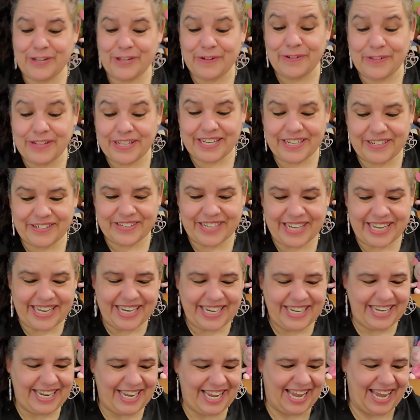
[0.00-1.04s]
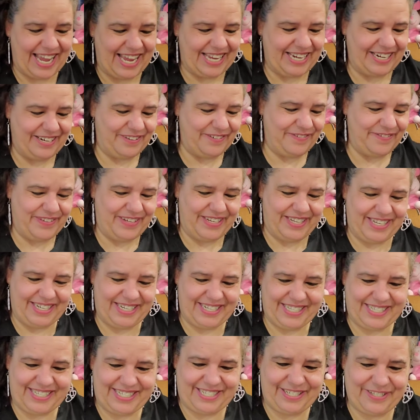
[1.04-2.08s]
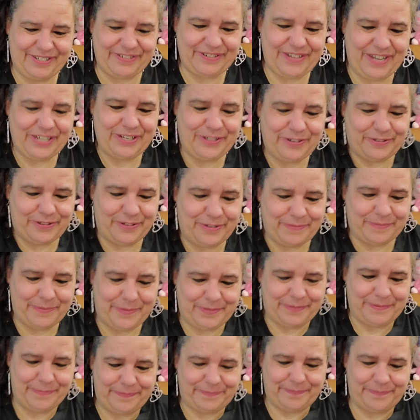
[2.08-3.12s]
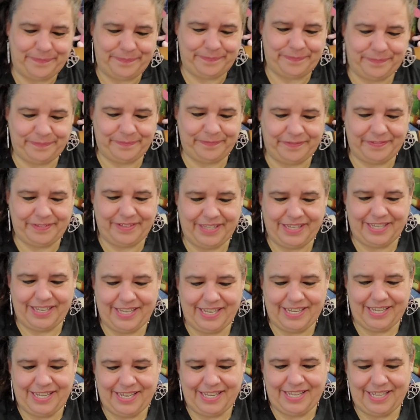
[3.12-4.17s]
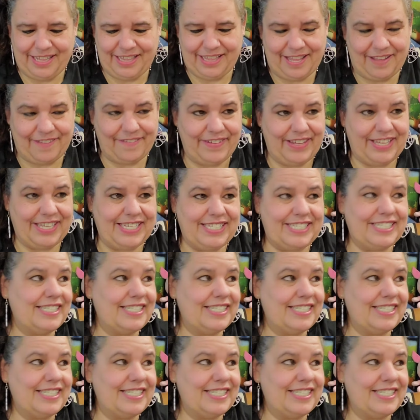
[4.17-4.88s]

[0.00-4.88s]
cute little kitty cat oh my goodness too adorable love it